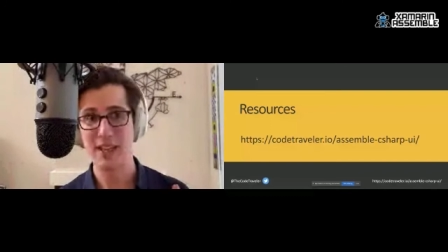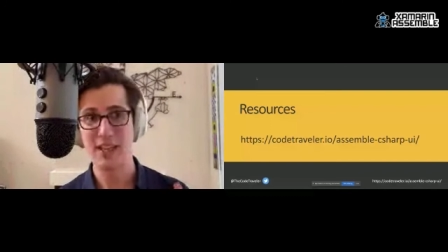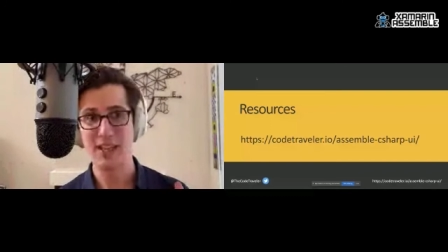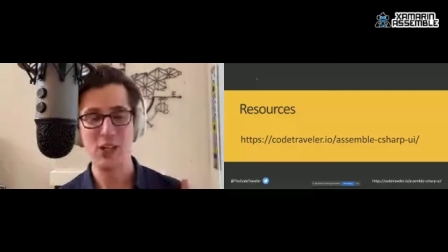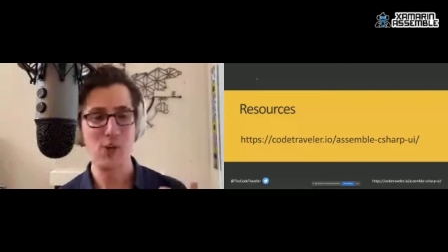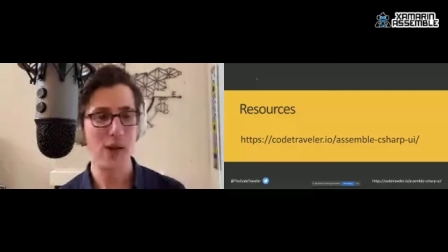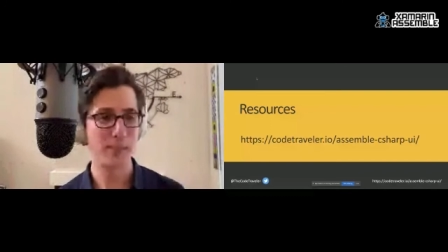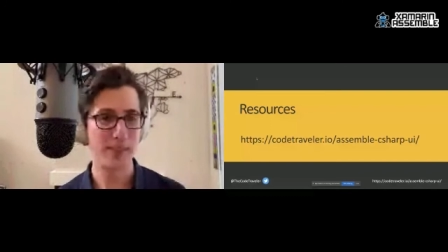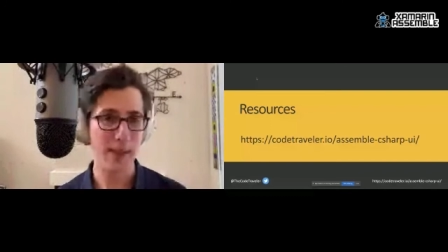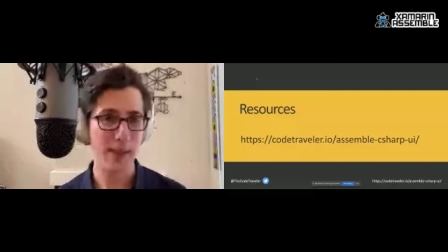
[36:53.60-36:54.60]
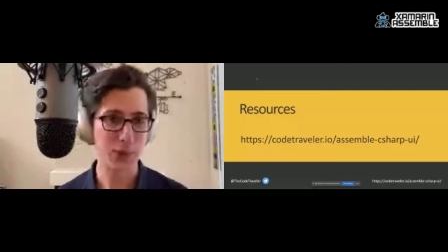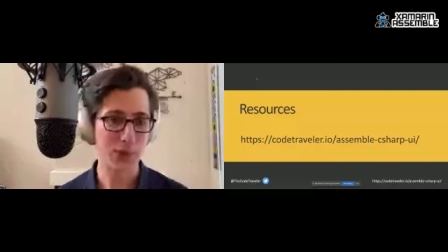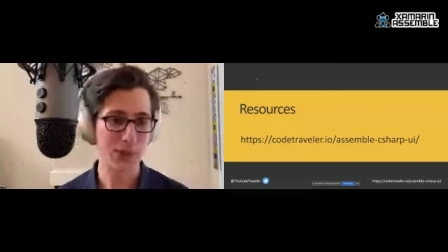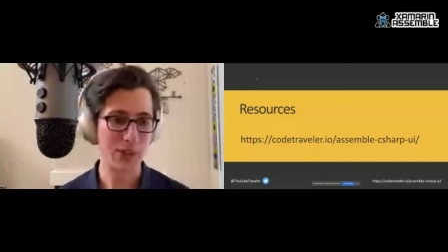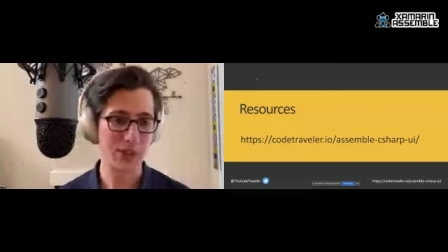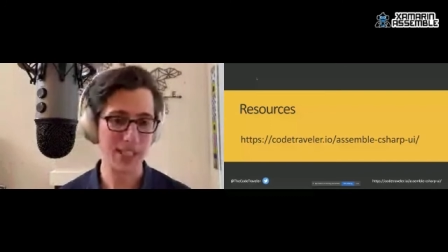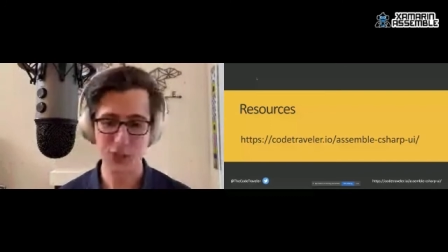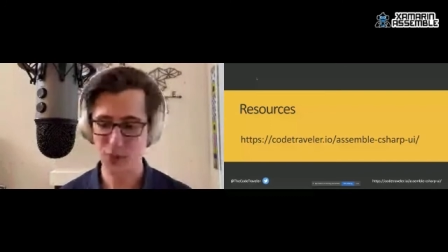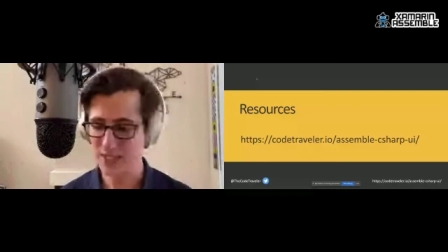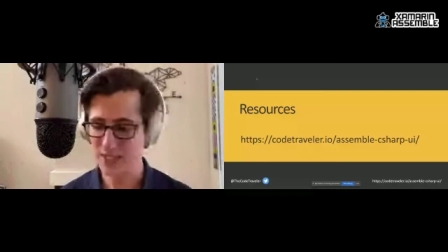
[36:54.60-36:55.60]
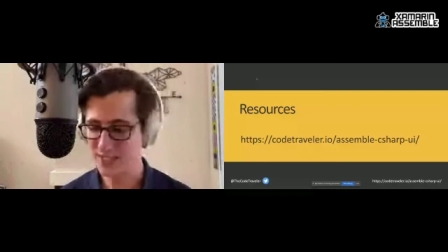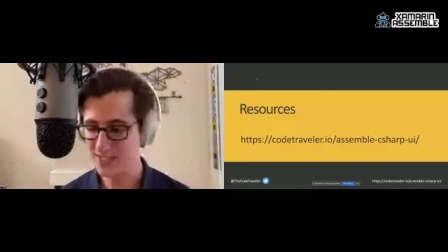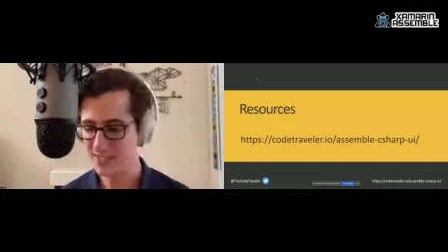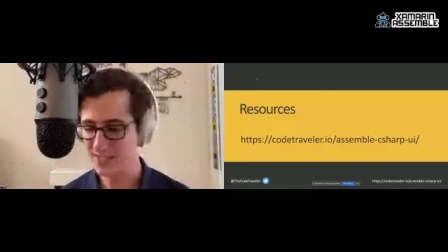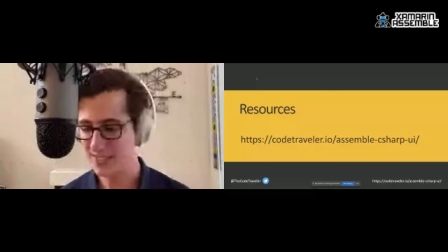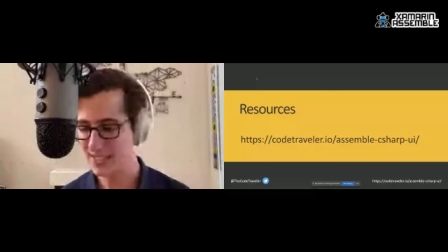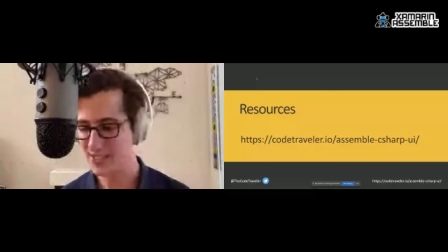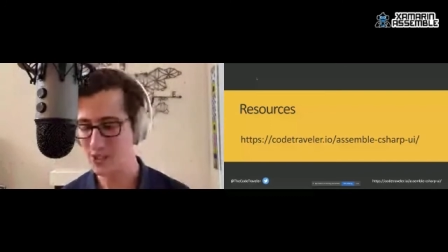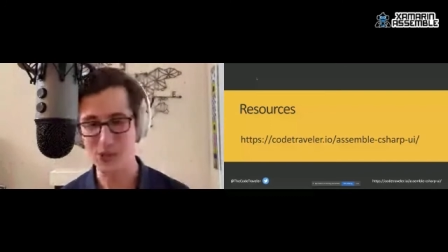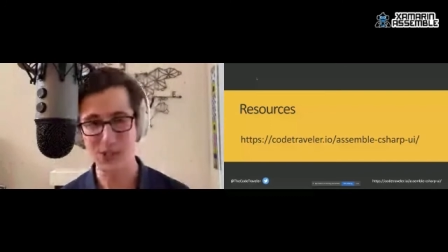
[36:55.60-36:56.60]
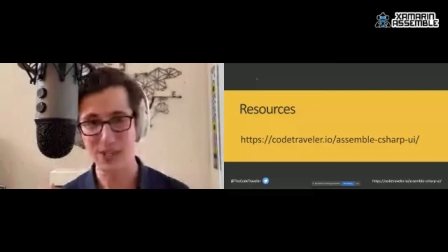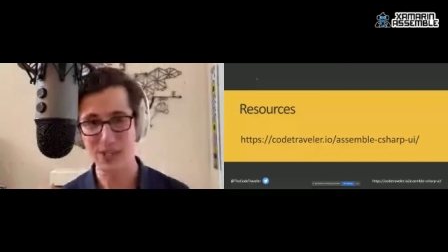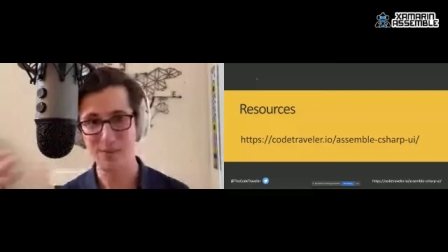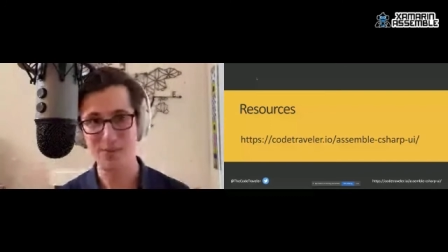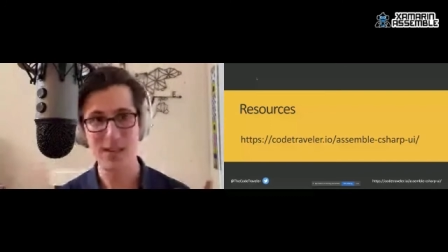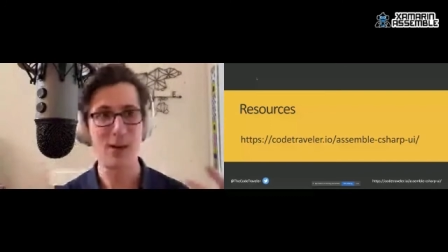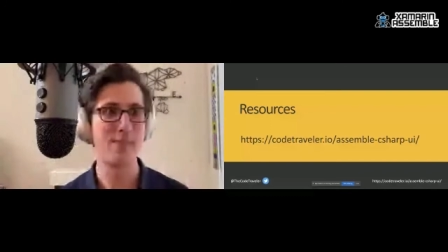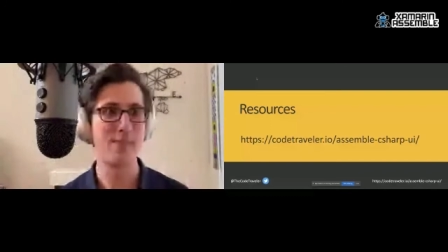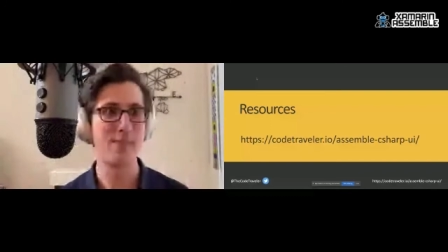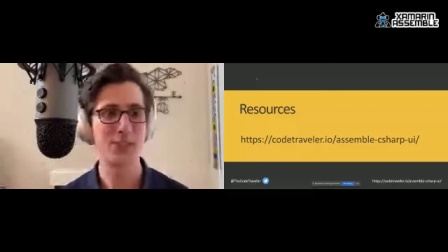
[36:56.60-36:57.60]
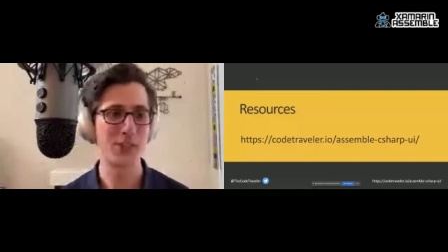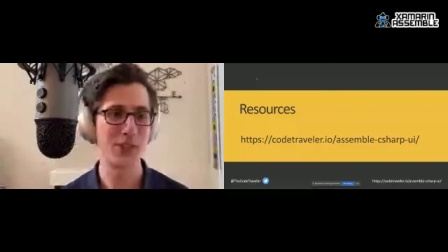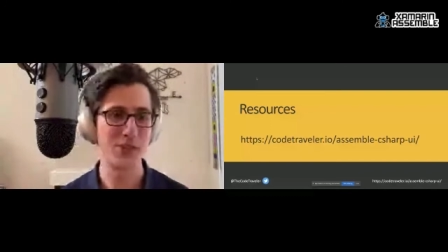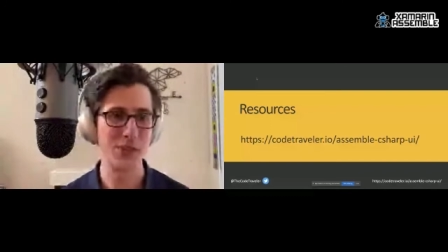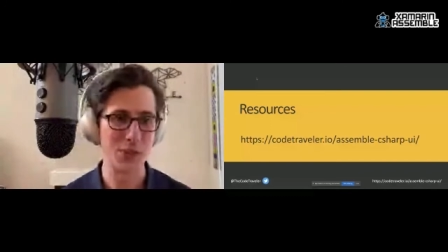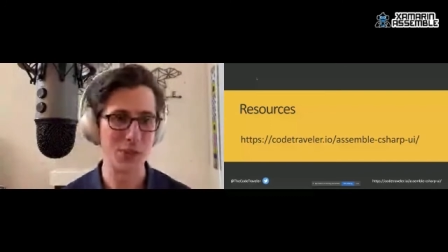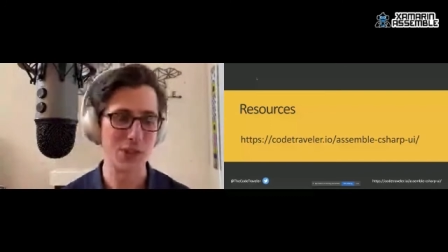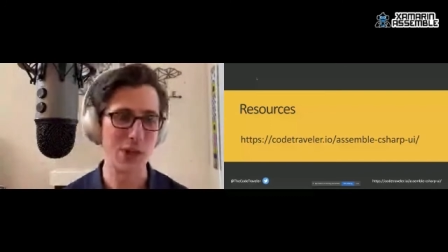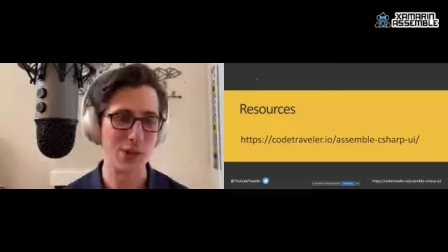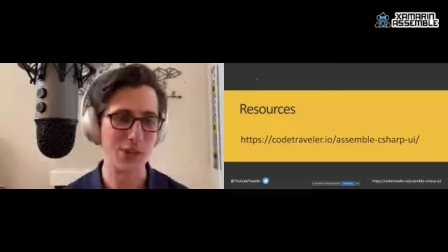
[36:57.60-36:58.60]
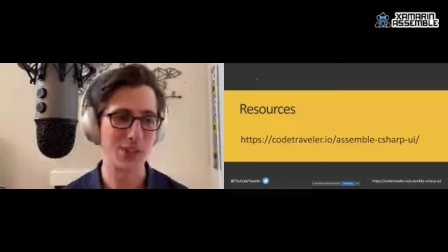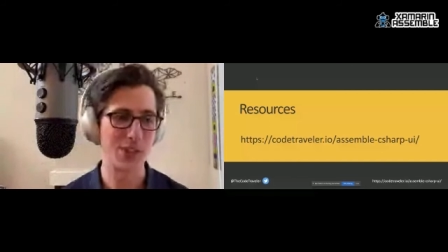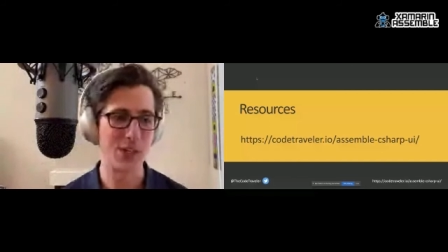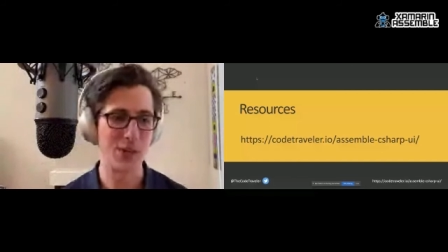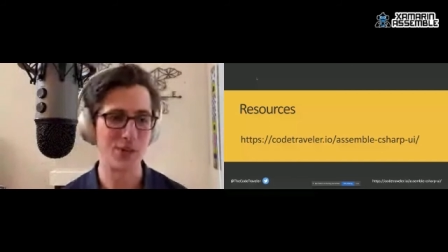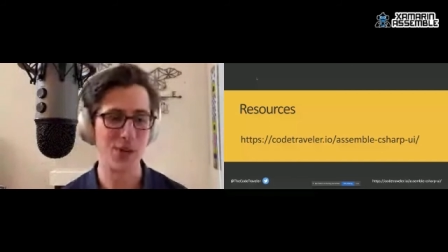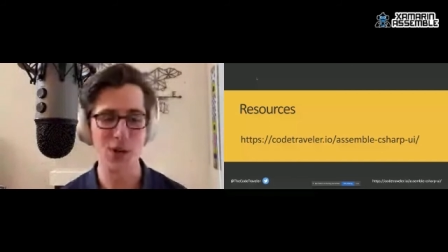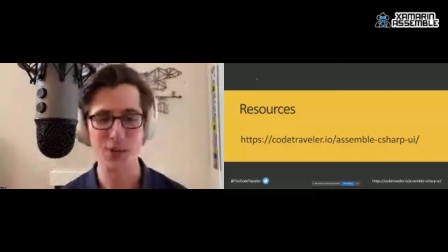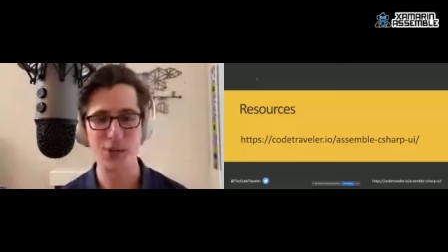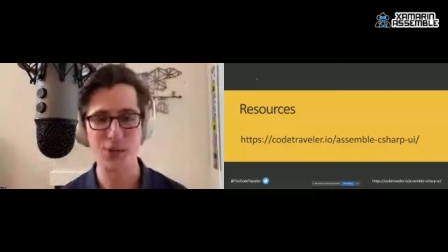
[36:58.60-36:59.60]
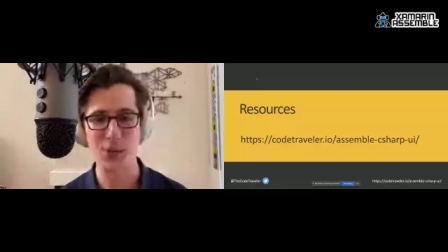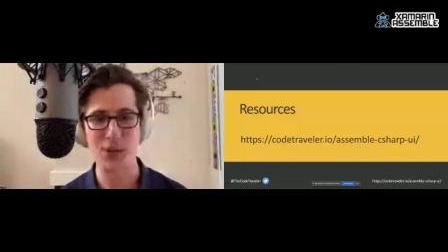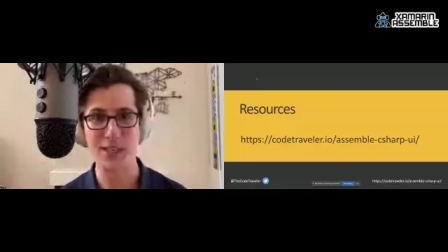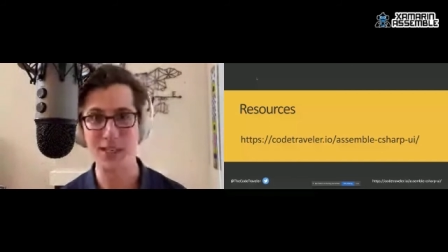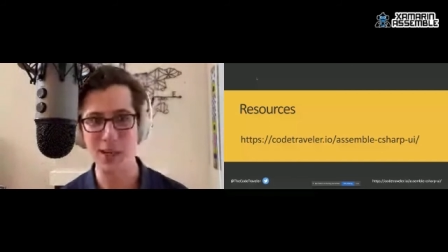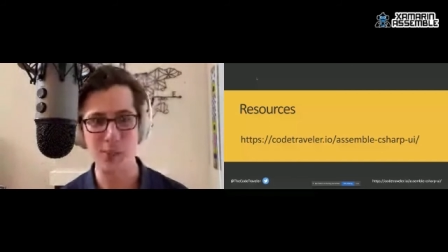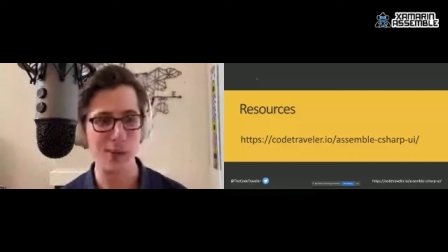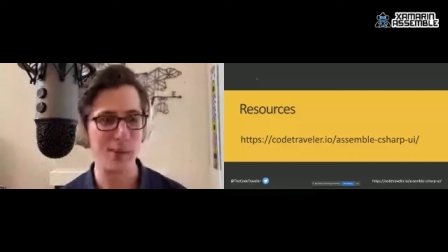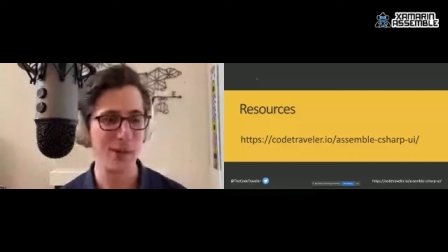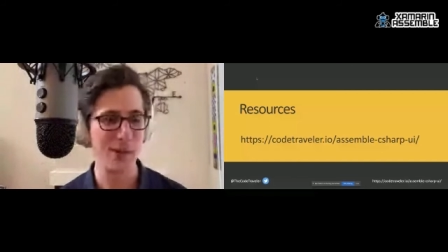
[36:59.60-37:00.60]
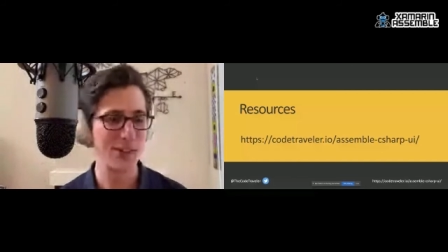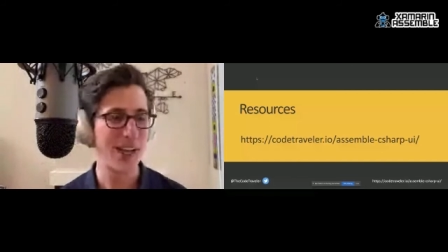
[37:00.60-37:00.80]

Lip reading: new app to the App Store called Git Trends. It's used to help monitor the views and clones of all of your GitHub repos.